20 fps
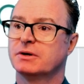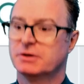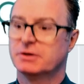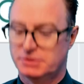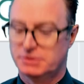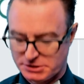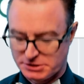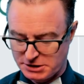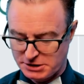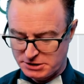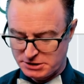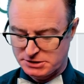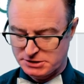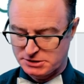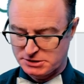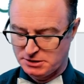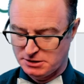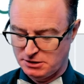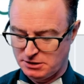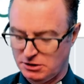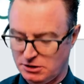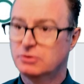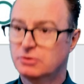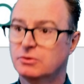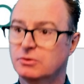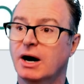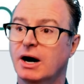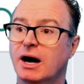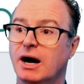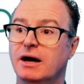Sys
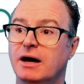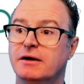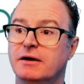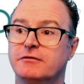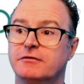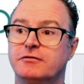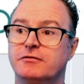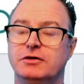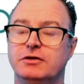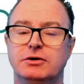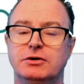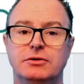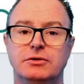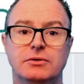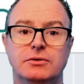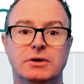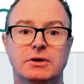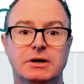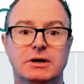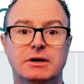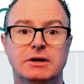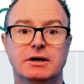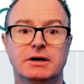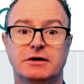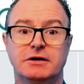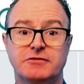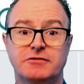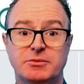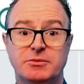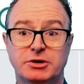UI view.
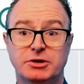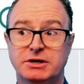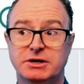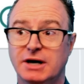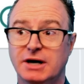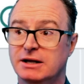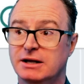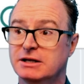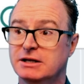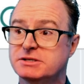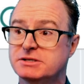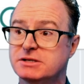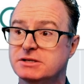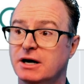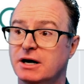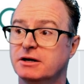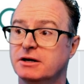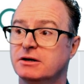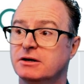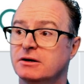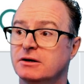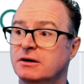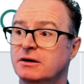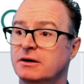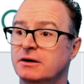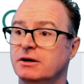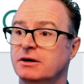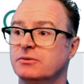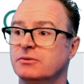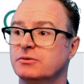And if I put .list on here,
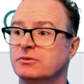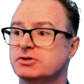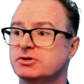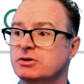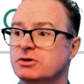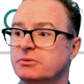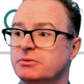it will show